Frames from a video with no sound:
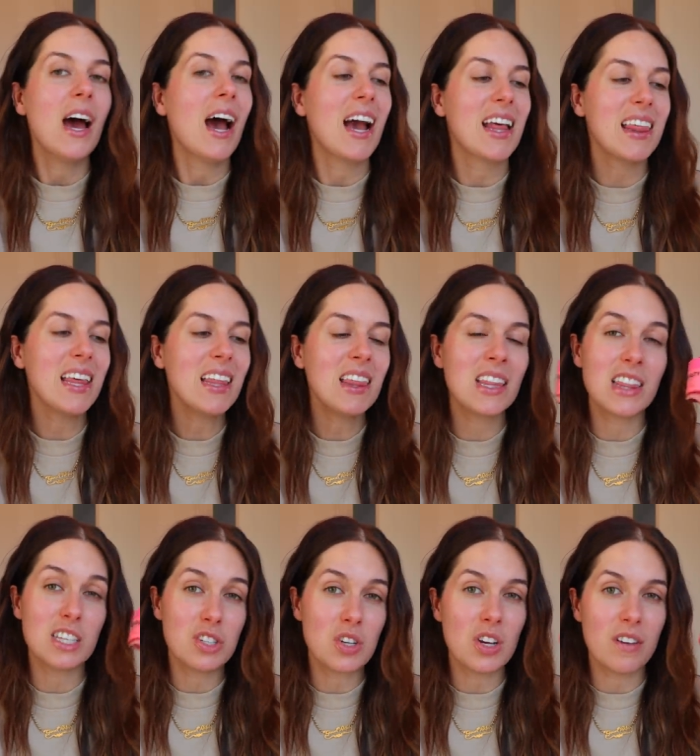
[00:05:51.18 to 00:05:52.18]
I think that
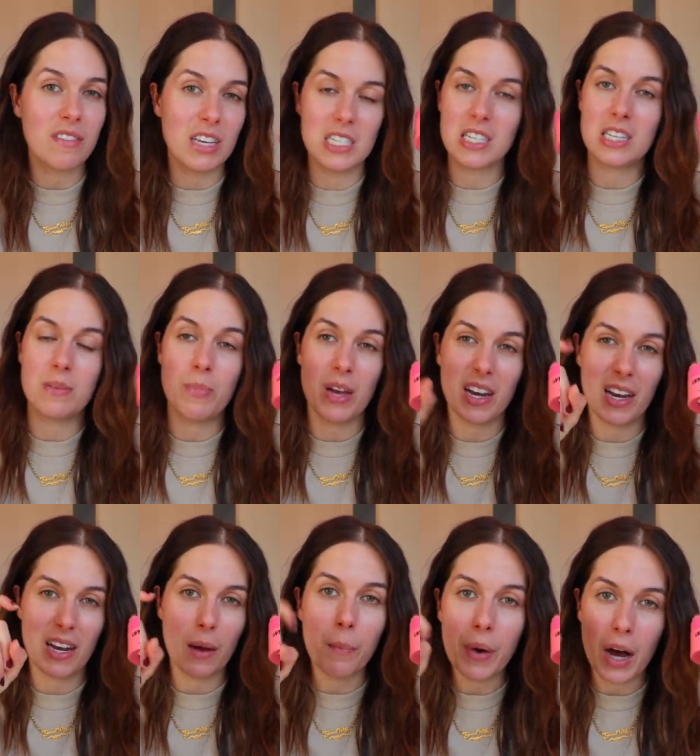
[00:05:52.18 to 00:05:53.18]
this could have easily been
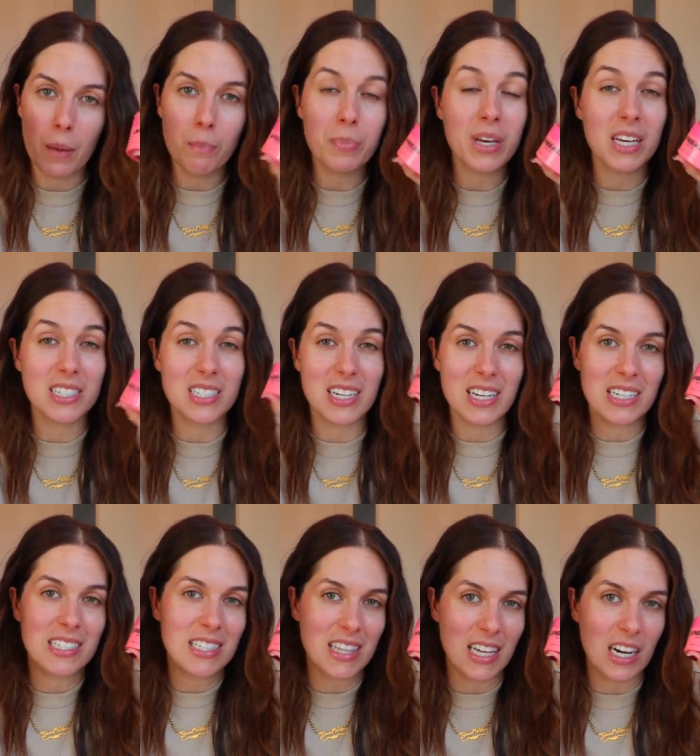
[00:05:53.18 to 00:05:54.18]
in a pump because it
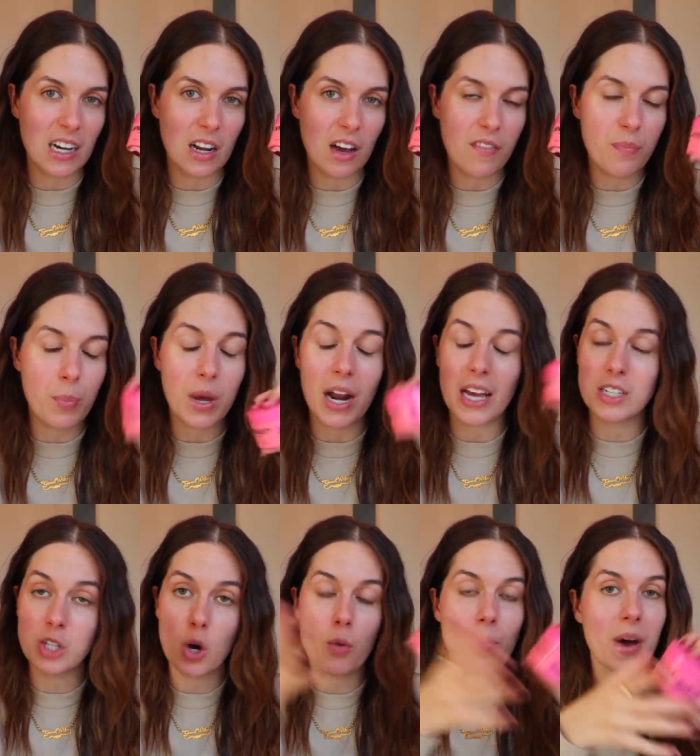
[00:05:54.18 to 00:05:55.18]
is thin enough, but I
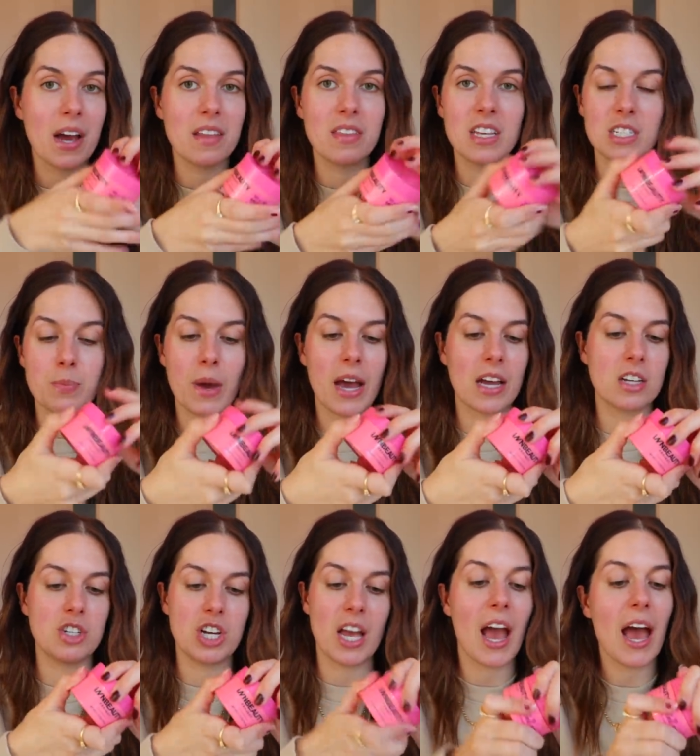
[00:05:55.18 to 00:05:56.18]
don't mind this
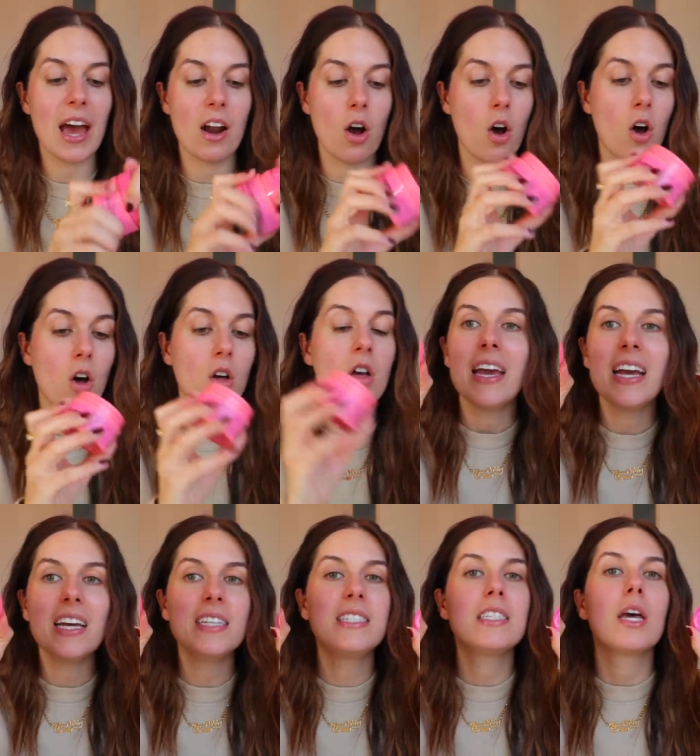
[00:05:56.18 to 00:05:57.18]
packaging at all.
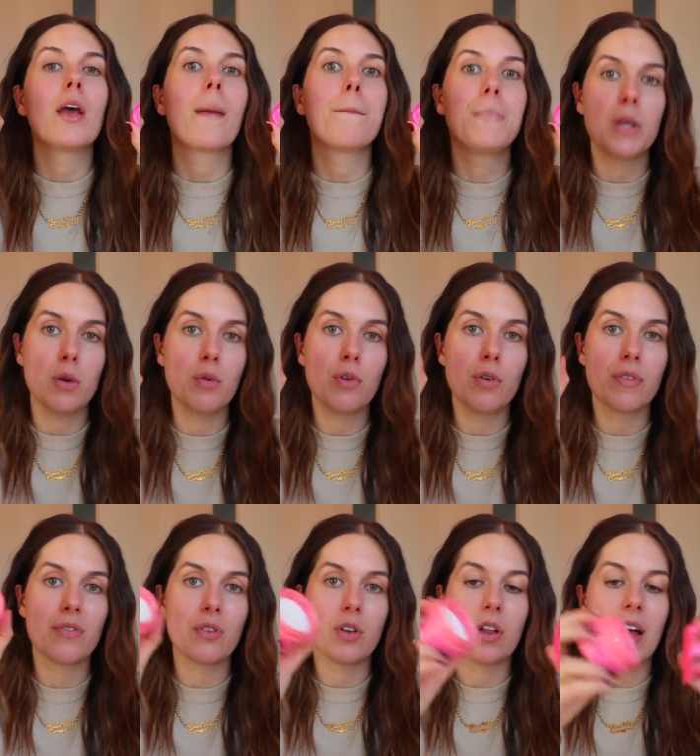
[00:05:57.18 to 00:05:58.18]
It's
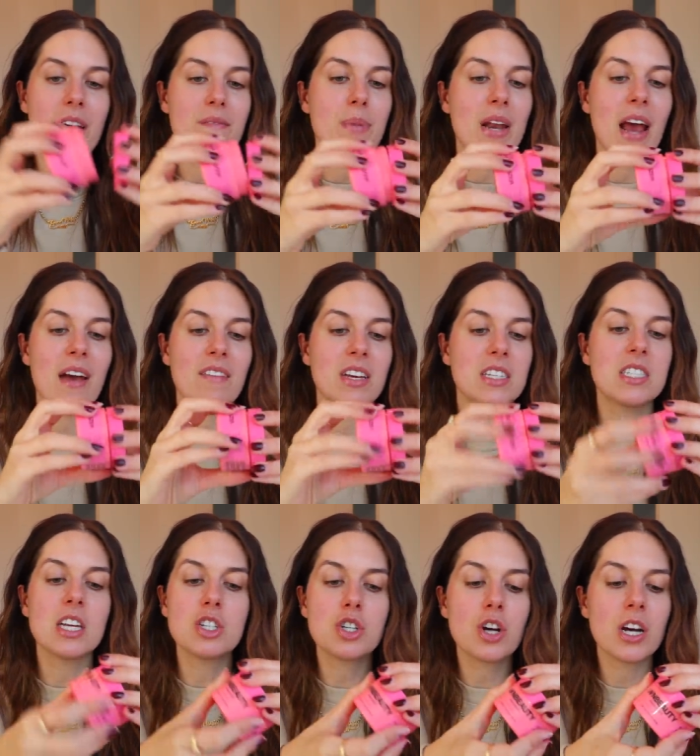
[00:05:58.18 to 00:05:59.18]
beautiful. I've been having
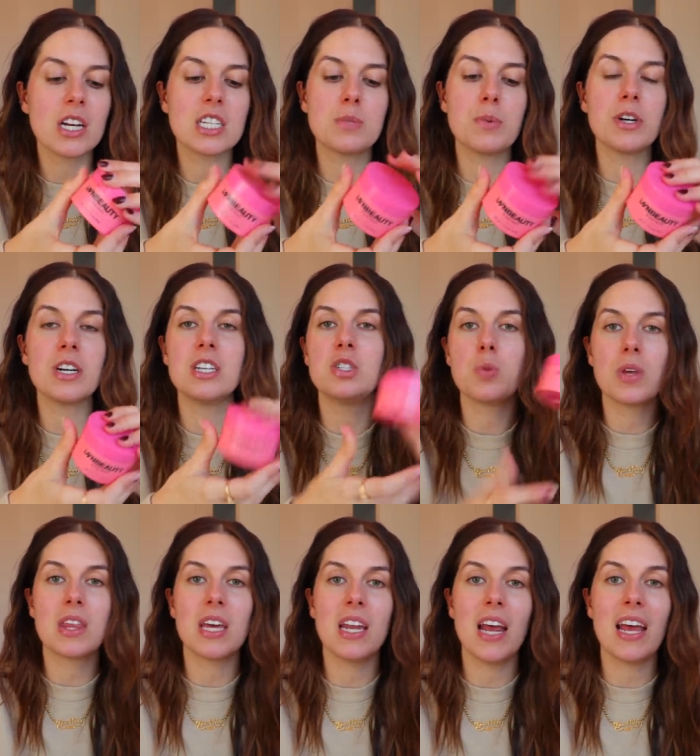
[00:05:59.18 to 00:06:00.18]
such a great experience
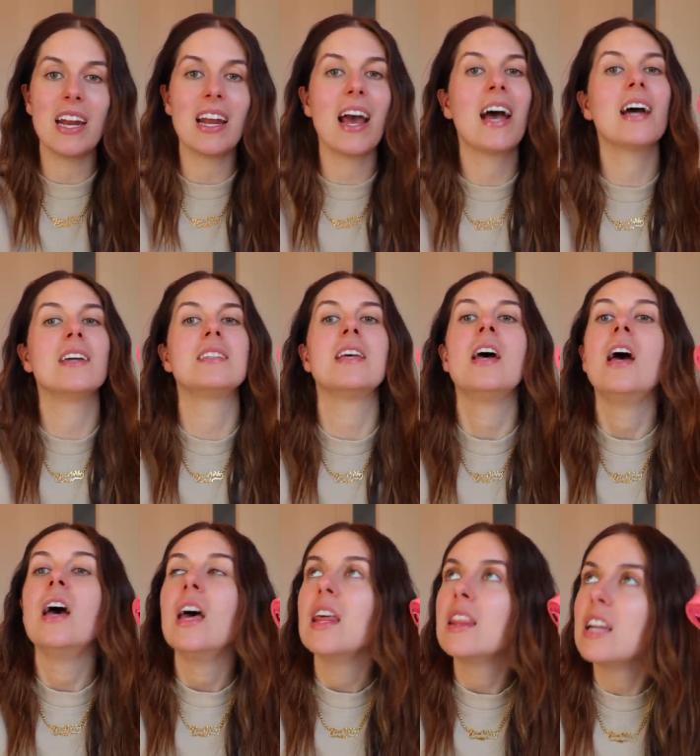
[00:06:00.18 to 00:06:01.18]
with it, and it has
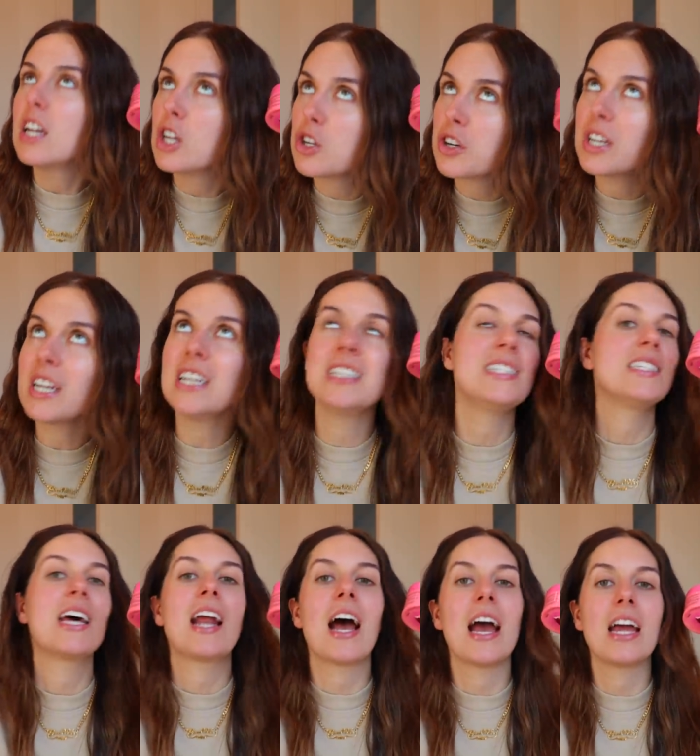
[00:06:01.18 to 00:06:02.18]
the ingredients
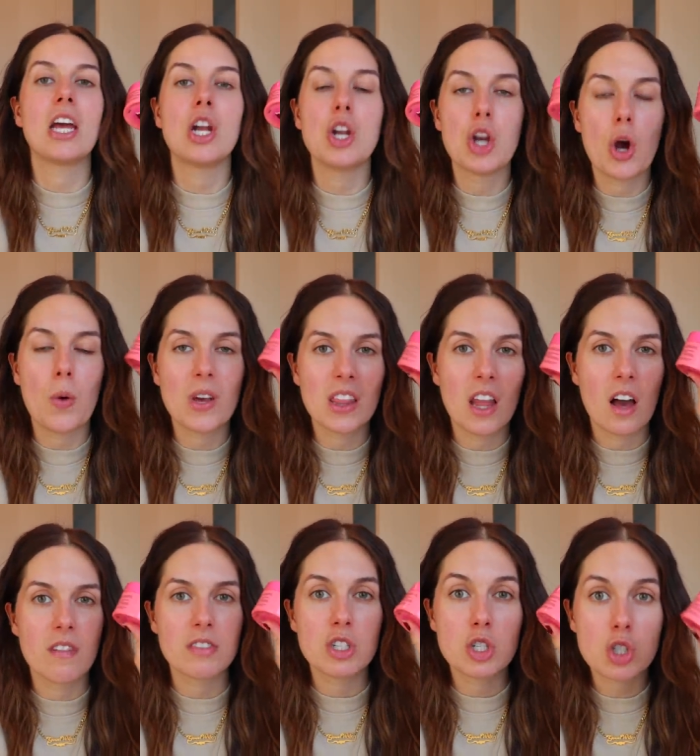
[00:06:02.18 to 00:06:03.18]
that I know and
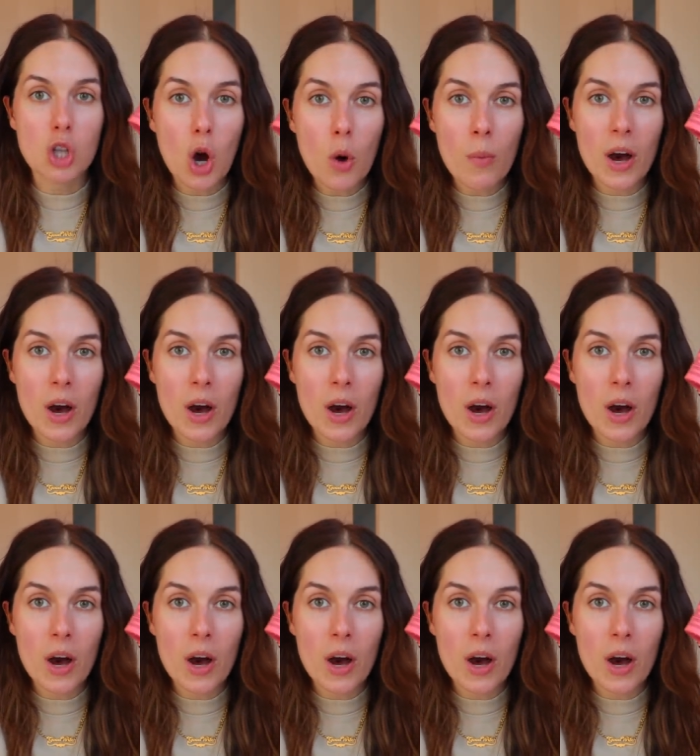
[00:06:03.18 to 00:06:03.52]
love so